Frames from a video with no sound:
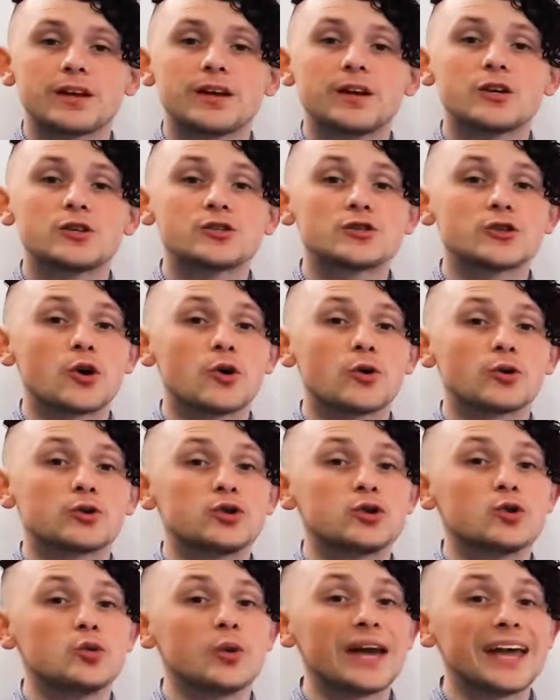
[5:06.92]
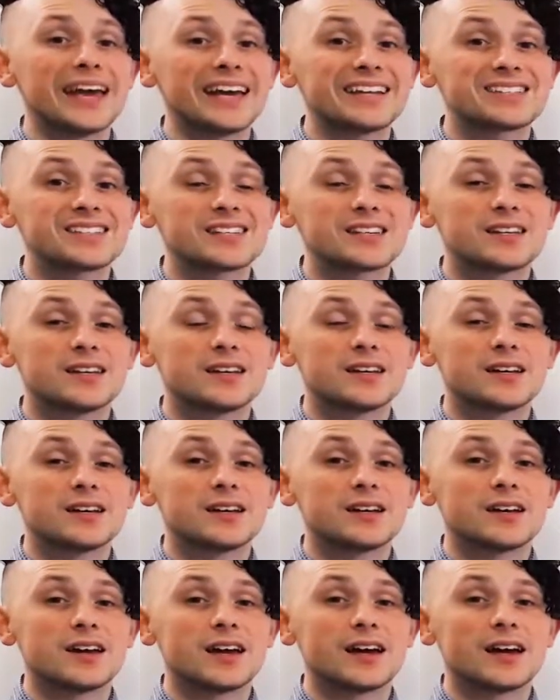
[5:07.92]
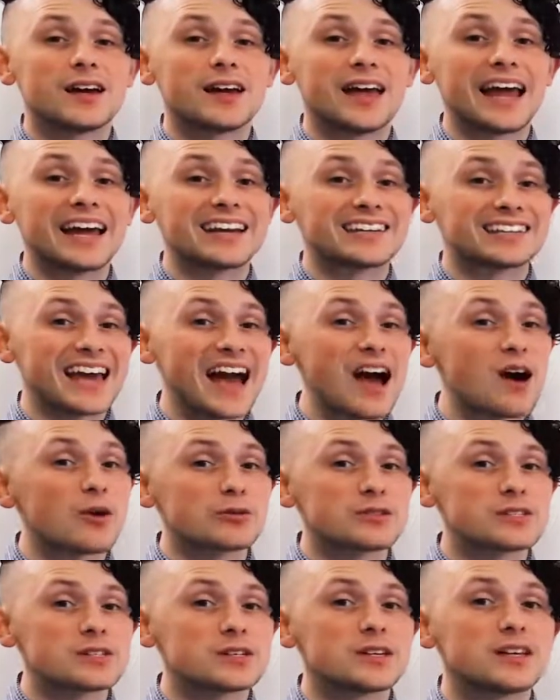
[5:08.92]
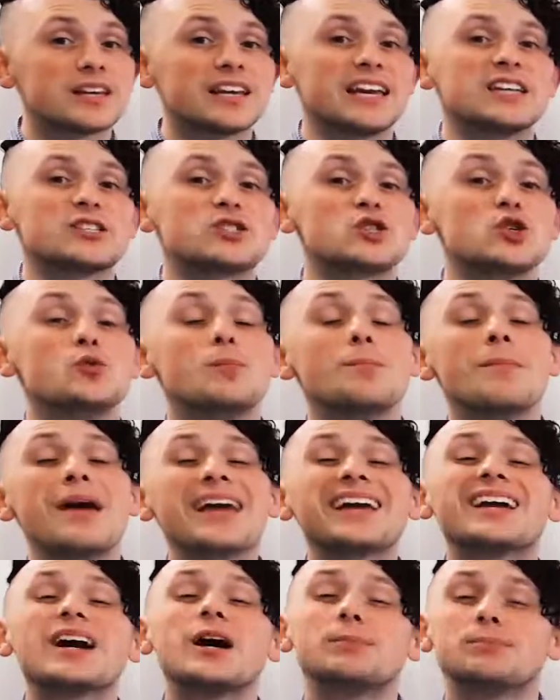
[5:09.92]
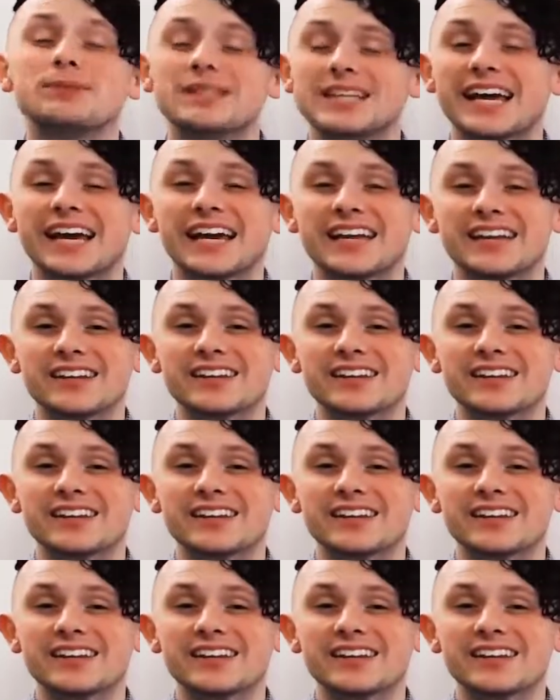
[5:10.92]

So to hit and count is to make a plan.